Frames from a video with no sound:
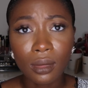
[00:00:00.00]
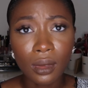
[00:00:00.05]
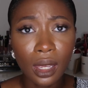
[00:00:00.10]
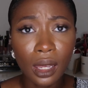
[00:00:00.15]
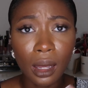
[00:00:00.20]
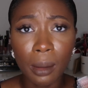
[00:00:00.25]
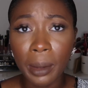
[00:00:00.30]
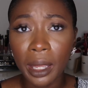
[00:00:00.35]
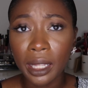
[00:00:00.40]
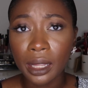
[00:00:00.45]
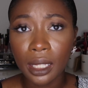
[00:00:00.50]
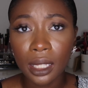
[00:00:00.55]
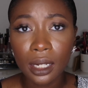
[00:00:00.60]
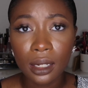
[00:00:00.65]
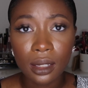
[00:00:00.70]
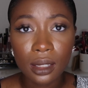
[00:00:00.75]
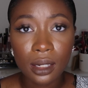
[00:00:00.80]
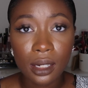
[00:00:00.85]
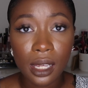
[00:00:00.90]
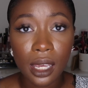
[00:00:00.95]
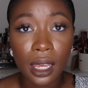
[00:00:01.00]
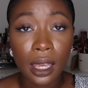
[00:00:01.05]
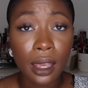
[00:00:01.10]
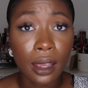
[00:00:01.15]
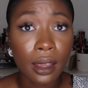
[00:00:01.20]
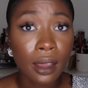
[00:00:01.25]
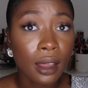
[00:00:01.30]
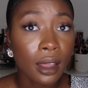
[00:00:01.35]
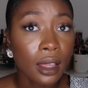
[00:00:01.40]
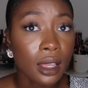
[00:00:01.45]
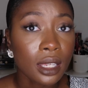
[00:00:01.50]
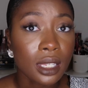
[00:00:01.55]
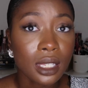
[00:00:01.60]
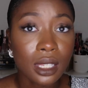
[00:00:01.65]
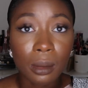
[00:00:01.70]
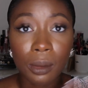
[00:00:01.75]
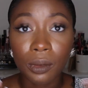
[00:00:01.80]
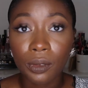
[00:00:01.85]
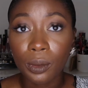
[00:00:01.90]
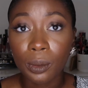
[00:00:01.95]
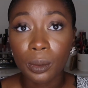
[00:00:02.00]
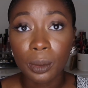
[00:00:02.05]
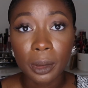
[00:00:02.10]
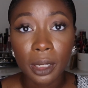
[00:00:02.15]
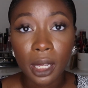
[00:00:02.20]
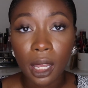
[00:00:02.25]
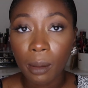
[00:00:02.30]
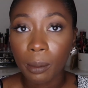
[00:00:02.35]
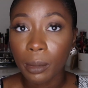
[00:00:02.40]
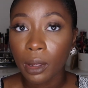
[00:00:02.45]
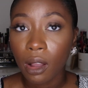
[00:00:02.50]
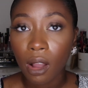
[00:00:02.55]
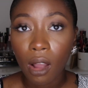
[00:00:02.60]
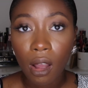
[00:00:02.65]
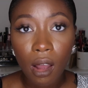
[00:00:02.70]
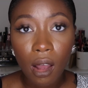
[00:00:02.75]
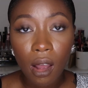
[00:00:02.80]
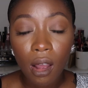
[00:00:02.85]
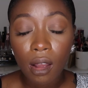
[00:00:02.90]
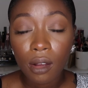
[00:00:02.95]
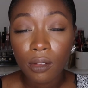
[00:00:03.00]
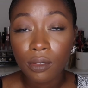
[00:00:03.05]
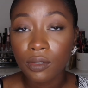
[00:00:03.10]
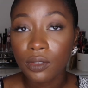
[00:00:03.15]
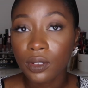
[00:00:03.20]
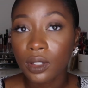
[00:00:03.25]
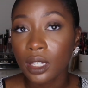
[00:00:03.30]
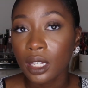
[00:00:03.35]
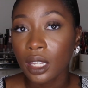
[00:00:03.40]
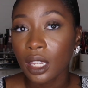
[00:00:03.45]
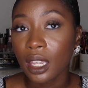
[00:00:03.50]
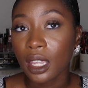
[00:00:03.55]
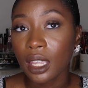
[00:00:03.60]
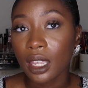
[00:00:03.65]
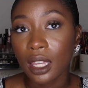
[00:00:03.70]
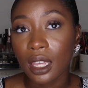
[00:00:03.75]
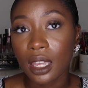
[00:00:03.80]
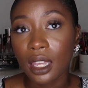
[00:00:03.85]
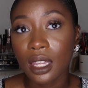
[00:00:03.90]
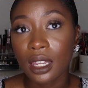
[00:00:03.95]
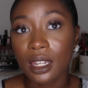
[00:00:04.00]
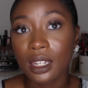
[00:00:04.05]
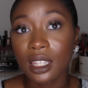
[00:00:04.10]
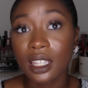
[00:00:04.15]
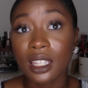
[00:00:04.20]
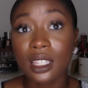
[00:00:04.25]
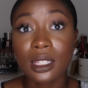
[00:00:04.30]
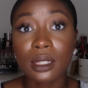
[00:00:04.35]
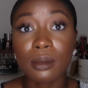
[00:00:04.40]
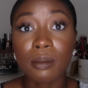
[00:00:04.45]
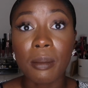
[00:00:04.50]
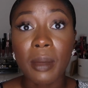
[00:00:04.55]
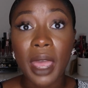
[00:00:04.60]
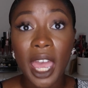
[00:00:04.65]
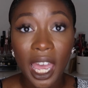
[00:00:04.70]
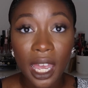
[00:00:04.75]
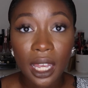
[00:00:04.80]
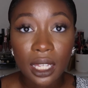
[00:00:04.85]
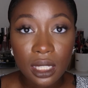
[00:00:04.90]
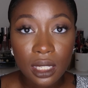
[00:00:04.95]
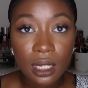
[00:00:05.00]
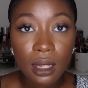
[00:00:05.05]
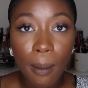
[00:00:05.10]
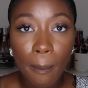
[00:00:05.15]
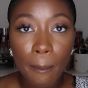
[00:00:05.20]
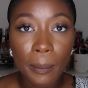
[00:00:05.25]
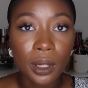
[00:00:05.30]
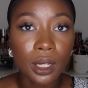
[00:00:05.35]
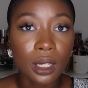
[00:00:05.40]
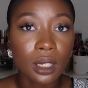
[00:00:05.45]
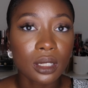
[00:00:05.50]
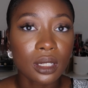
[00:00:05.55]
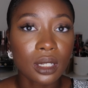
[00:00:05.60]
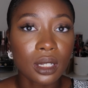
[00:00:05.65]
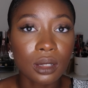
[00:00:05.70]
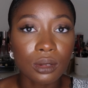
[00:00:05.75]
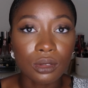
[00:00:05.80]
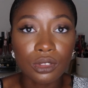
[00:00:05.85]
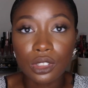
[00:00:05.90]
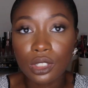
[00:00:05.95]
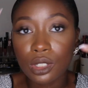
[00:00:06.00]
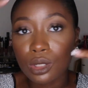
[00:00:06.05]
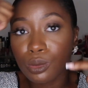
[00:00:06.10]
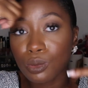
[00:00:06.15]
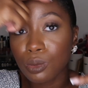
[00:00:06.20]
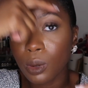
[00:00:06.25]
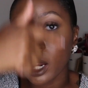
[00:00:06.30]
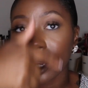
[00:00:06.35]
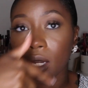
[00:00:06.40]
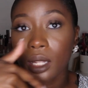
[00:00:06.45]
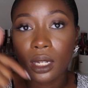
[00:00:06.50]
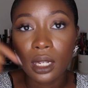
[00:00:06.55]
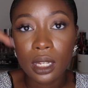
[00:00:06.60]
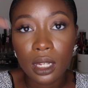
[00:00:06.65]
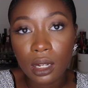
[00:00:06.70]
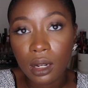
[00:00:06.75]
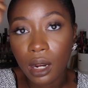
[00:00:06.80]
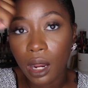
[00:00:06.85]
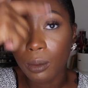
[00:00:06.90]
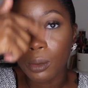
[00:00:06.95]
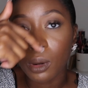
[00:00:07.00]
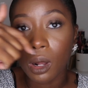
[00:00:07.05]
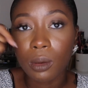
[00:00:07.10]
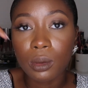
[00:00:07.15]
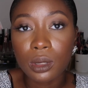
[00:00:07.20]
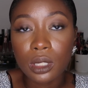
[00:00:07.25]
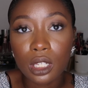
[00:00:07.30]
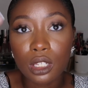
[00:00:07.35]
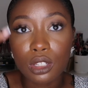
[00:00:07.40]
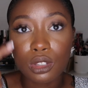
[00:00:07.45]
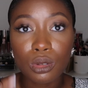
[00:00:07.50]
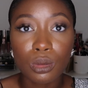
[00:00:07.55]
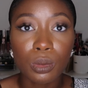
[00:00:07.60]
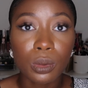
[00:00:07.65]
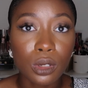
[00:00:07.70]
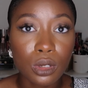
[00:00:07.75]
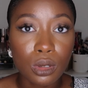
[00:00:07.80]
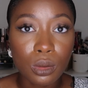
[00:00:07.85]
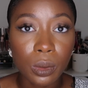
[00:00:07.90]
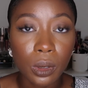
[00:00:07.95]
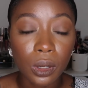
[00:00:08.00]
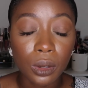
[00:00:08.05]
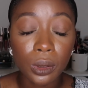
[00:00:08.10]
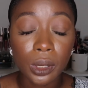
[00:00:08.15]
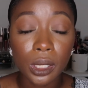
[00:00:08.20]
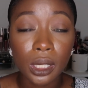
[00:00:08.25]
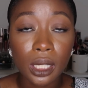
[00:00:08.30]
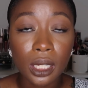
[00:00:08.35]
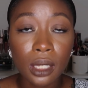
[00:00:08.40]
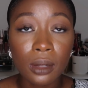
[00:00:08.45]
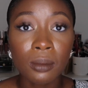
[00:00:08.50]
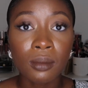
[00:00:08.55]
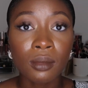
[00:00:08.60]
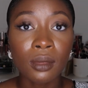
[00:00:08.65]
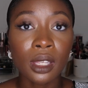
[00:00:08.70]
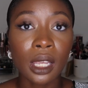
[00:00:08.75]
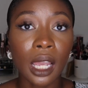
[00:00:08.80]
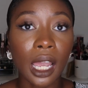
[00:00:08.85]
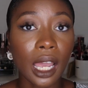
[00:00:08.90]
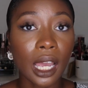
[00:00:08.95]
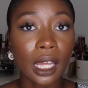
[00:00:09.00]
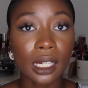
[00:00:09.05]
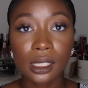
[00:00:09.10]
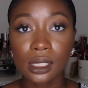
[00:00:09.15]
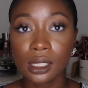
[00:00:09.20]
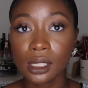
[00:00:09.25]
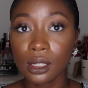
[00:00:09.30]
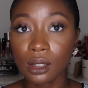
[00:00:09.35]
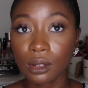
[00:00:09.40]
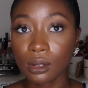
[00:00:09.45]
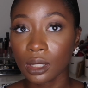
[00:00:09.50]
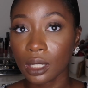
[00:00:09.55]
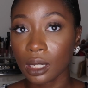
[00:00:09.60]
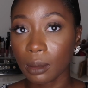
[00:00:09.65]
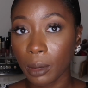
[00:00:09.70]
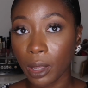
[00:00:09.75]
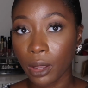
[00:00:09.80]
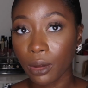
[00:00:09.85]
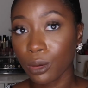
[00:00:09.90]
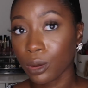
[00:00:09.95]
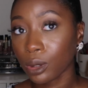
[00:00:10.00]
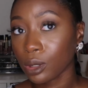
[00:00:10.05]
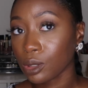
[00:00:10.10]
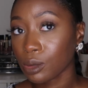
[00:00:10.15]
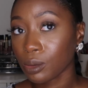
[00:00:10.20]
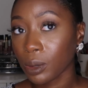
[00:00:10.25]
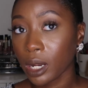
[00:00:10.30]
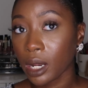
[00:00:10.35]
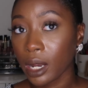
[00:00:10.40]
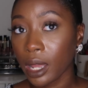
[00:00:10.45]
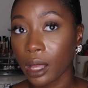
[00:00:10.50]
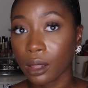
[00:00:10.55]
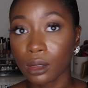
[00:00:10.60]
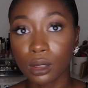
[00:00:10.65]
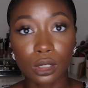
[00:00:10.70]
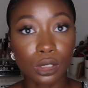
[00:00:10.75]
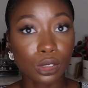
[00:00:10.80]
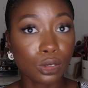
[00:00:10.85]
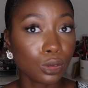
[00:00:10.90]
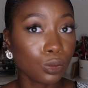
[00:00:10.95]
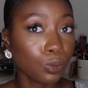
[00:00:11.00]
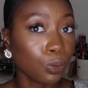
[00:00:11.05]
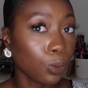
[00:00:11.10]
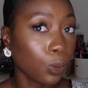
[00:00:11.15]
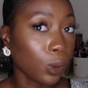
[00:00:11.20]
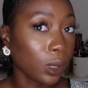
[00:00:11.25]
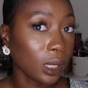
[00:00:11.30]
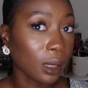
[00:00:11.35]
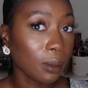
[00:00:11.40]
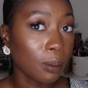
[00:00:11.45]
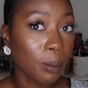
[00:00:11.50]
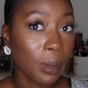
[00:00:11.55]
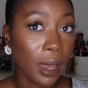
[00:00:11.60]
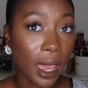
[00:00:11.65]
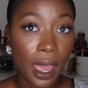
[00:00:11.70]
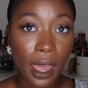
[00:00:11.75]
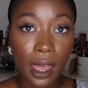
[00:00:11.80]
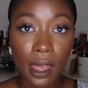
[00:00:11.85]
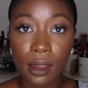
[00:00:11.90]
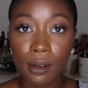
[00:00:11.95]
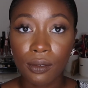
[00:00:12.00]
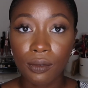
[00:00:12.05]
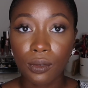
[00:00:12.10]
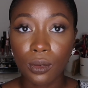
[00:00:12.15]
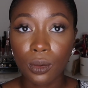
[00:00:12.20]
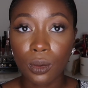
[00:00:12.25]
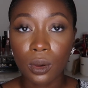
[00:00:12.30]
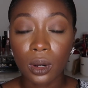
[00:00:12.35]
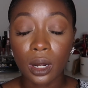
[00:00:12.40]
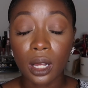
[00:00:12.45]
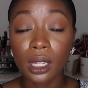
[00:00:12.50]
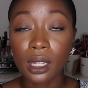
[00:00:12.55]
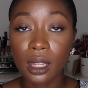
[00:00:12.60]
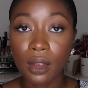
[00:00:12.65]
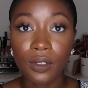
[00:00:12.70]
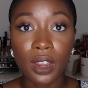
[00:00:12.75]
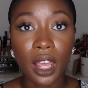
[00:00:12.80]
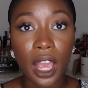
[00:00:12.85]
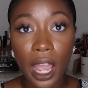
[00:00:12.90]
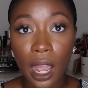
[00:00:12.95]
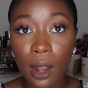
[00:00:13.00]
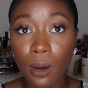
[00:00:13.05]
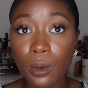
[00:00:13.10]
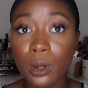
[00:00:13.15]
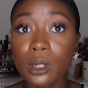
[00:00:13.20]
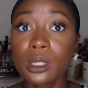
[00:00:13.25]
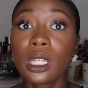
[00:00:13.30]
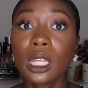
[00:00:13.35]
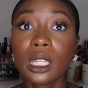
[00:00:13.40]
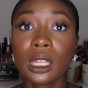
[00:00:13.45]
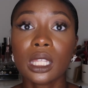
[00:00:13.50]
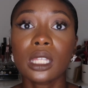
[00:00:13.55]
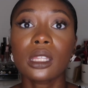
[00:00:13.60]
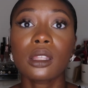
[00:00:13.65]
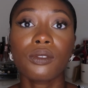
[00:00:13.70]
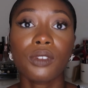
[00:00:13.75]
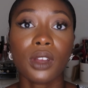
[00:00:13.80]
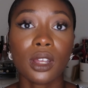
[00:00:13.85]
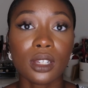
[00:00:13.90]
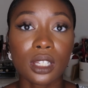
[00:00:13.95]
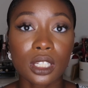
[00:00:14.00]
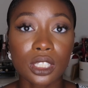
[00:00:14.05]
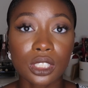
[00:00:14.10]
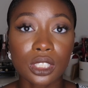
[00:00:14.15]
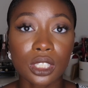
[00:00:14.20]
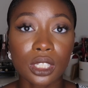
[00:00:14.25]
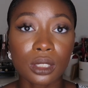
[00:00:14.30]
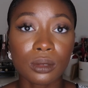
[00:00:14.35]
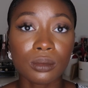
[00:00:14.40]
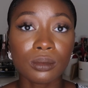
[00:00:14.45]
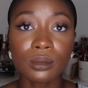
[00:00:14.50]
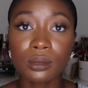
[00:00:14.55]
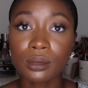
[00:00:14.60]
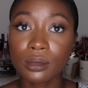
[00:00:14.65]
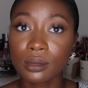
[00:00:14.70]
At the end of the day, some of it would be coming off, and it's matte, but just right in here, I would always get super oily. I honestly don't think my oils right now looks really bad for 11 hours. I think the foundation